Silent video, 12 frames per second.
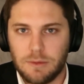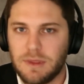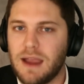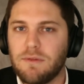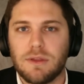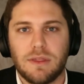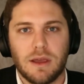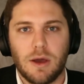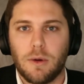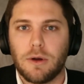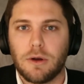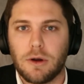with everything
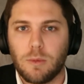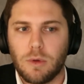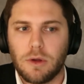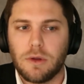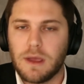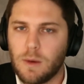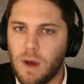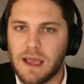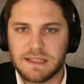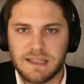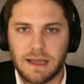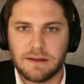going on in our world? Why is
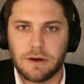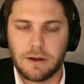that, Darrick?